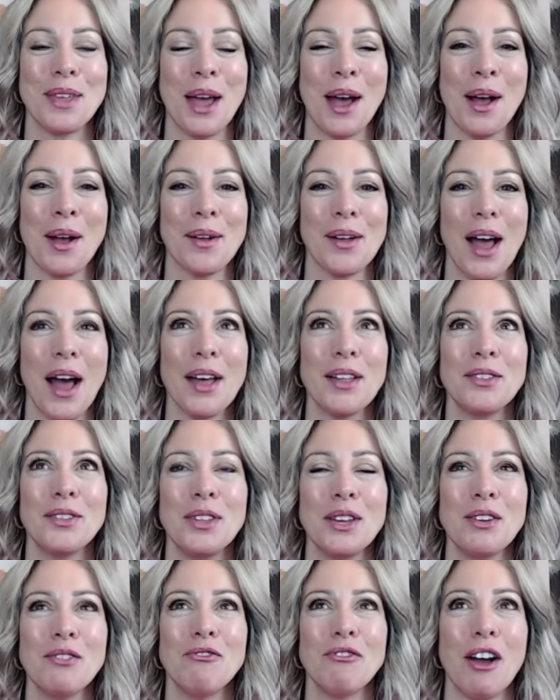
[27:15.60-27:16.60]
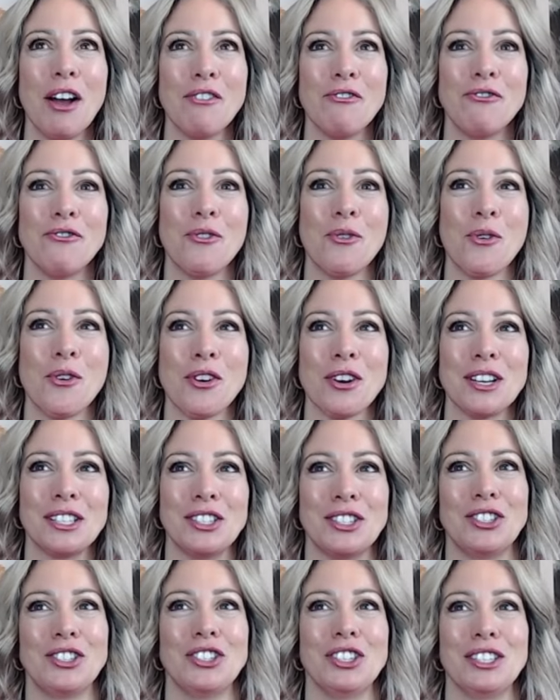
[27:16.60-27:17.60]
Yeah, I think 5'4
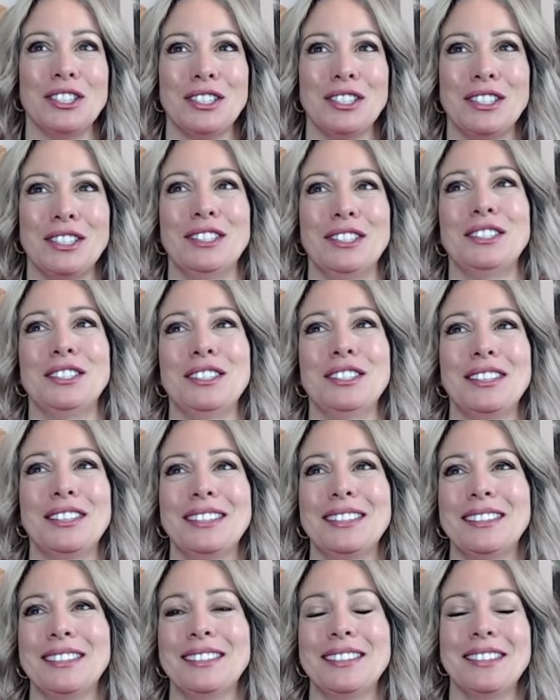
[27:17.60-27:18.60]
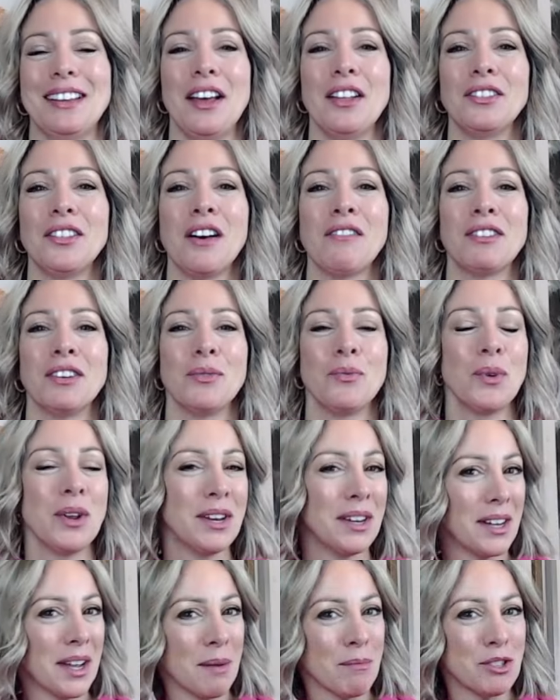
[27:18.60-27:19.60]
is just, I love it.
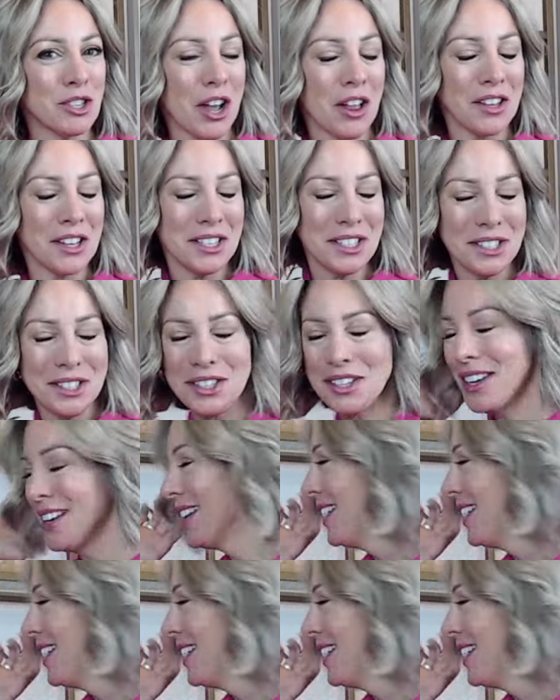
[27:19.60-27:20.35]
Wendy, I'm jealous.